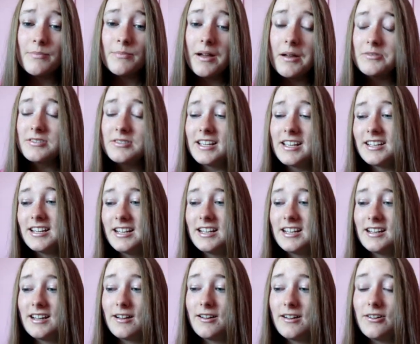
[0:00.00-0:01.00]
But I was like,
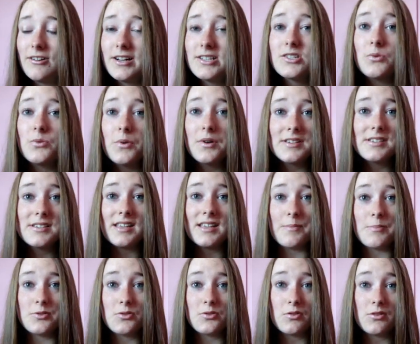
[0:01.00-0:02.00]
oh I don't want this
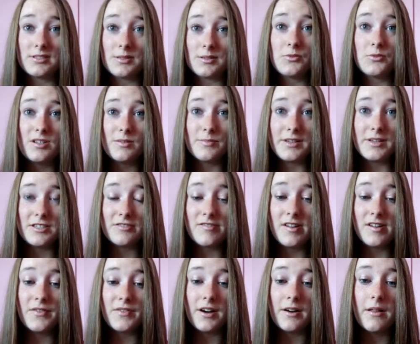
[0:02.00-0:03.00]
episode because I'm going to
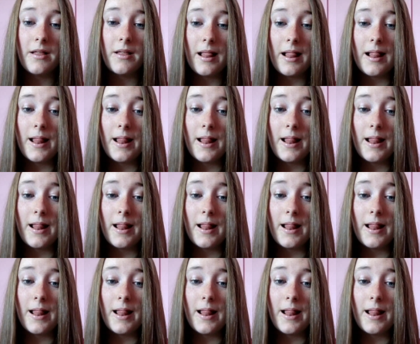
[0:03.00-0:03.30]
miss River.